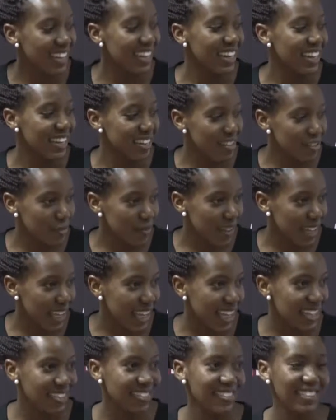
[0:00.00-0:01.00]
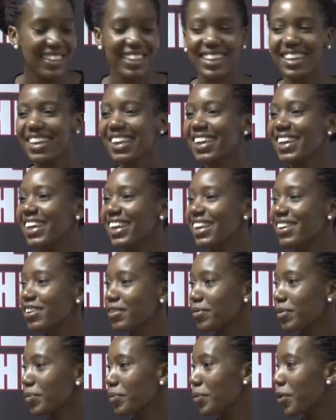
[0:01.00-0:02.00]
leadership of the ANC,
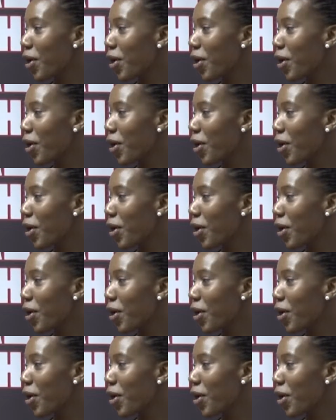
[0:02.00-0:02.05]
leadership